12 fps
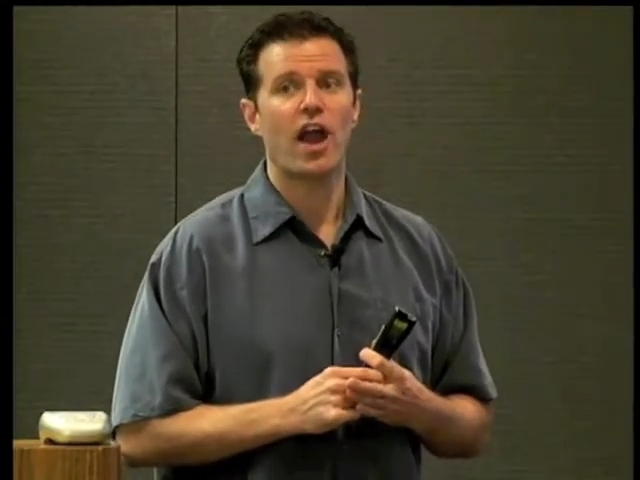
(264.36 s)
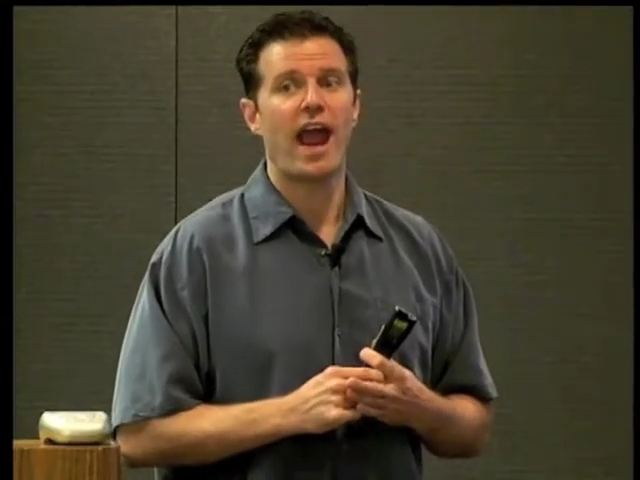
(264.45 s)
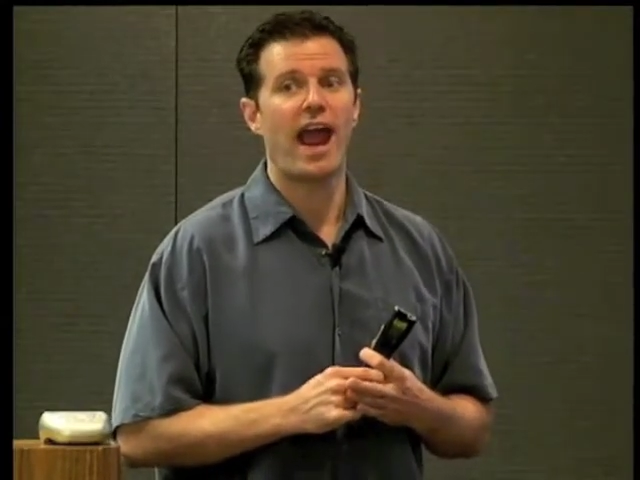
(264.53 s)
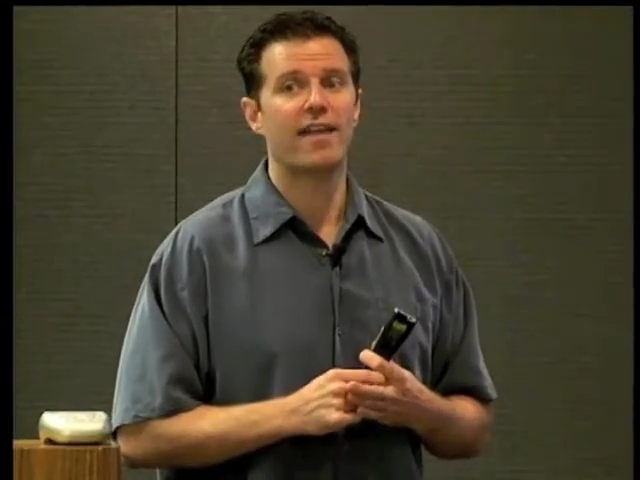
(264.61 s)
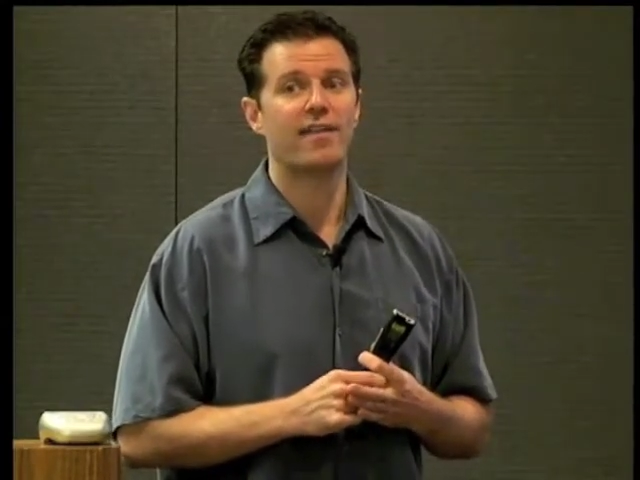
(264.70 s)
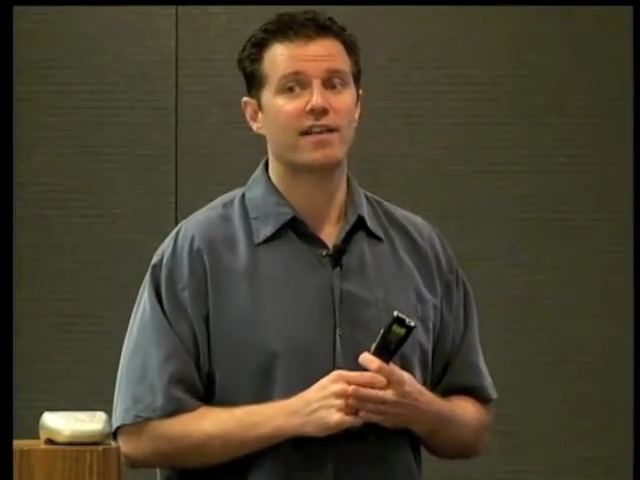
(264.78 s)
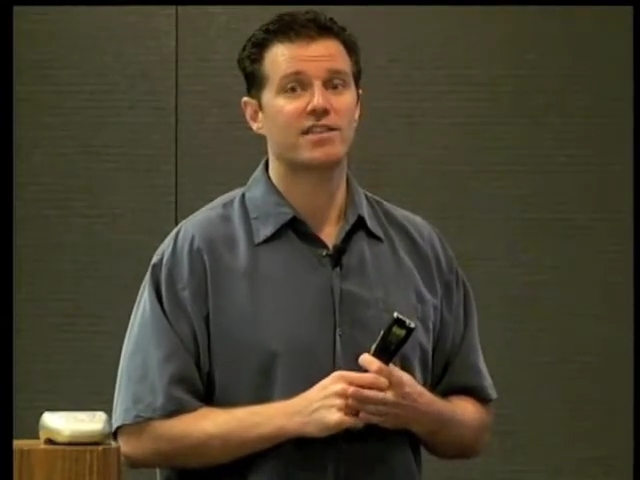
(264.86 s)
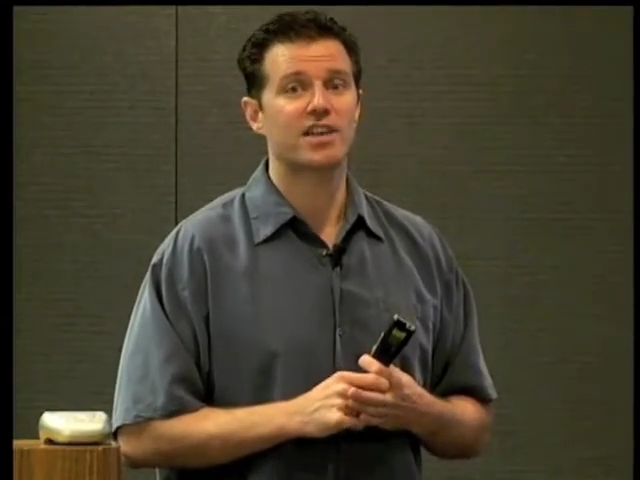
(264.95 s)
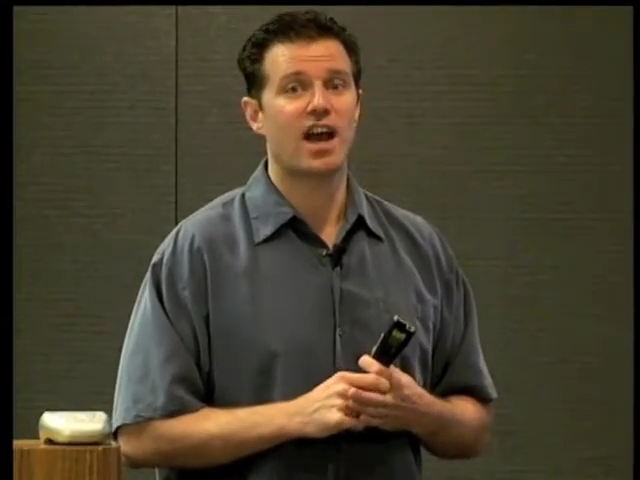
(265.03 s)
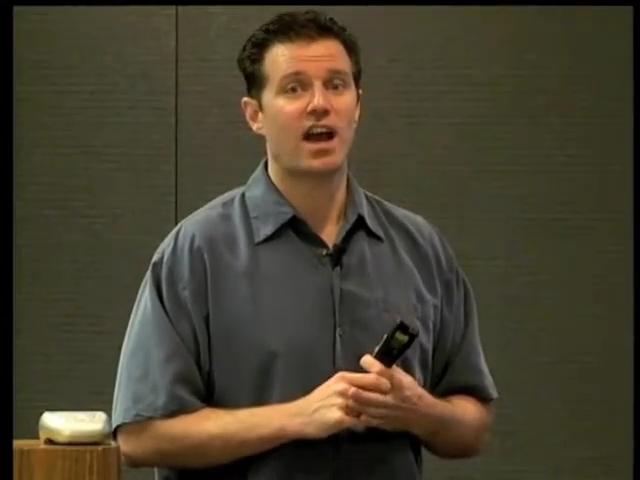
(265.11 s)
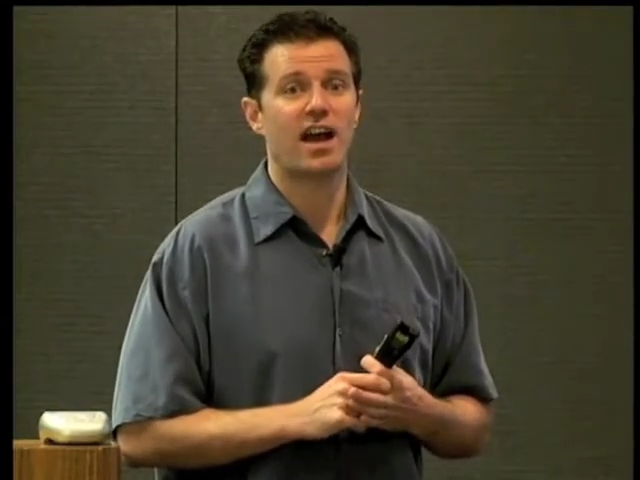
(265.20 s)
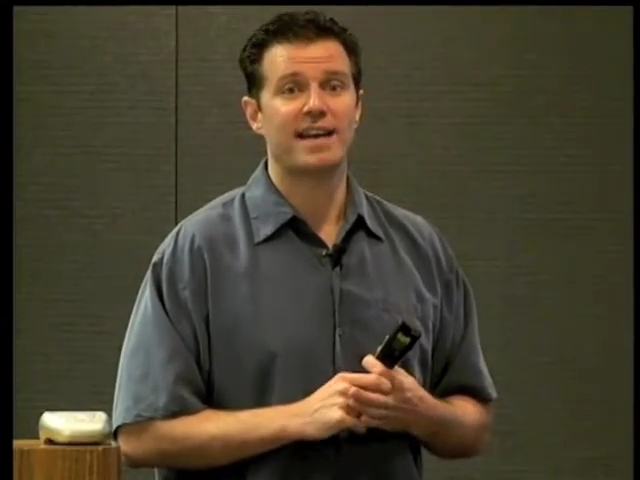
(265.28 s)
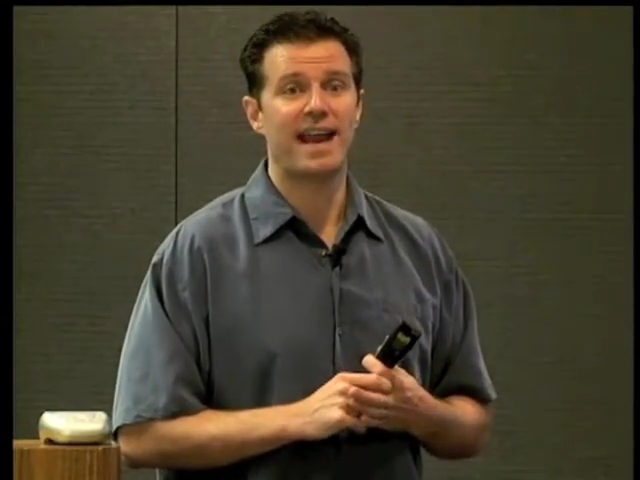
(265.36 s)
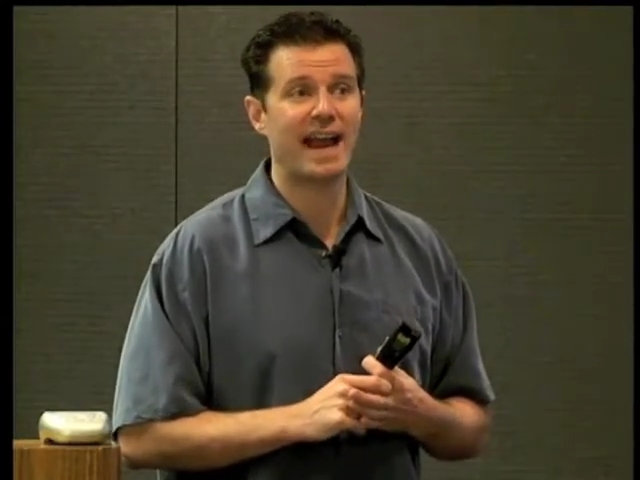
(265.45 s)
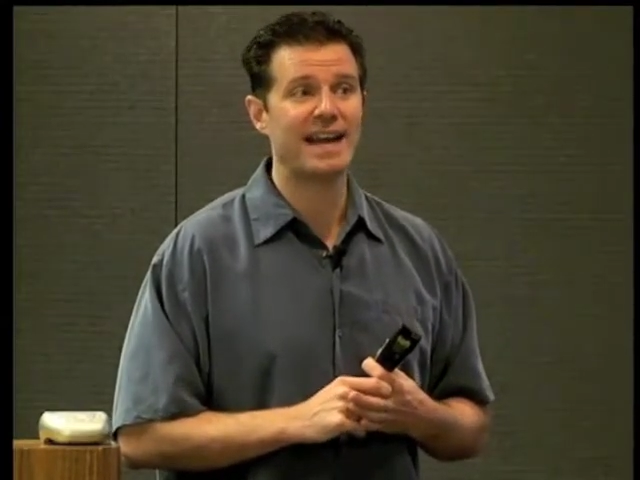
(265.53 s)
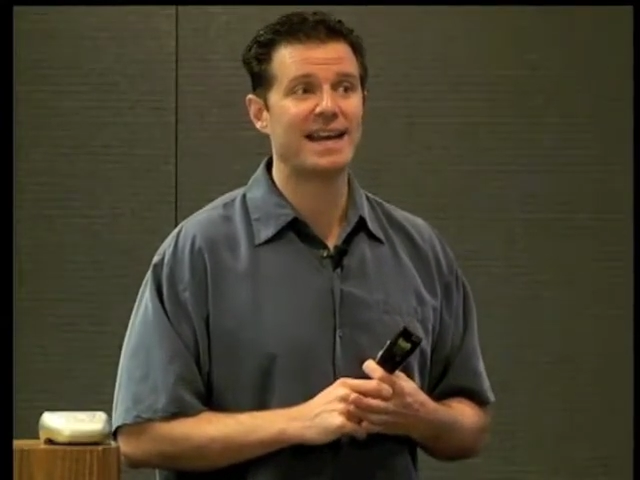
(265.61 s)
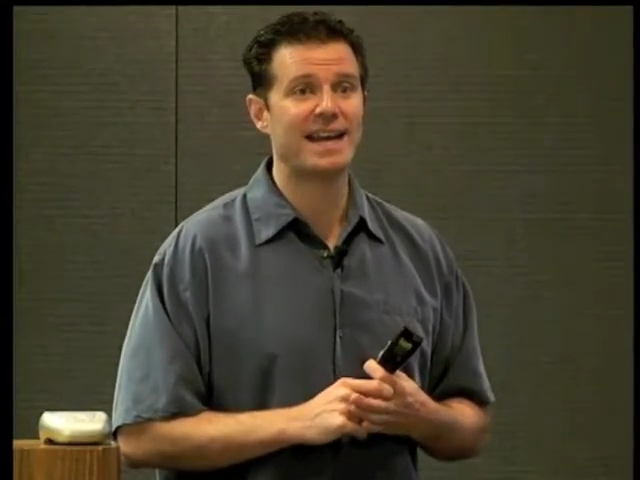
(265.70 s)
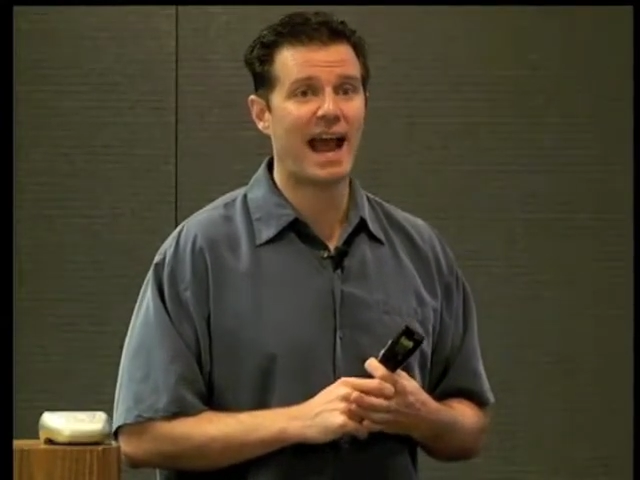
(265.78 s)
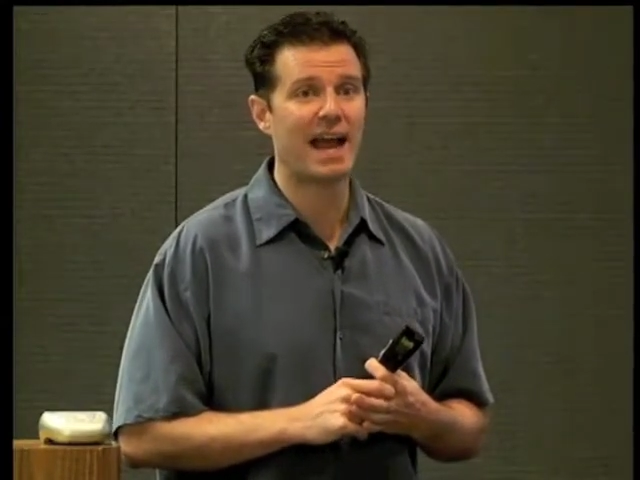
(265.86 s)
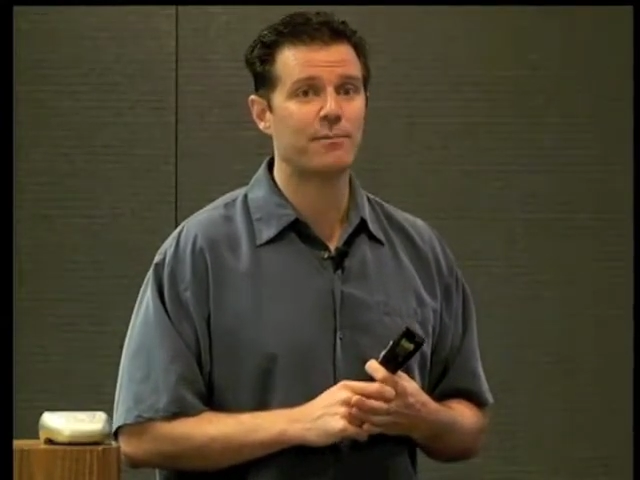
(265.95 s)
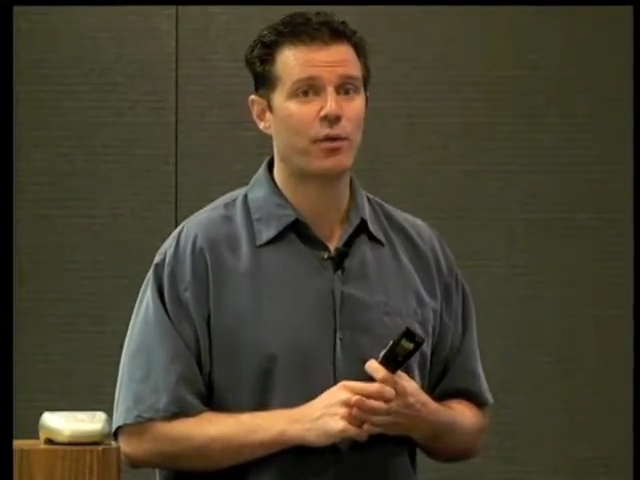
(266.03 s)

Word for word: and it's ninety-nine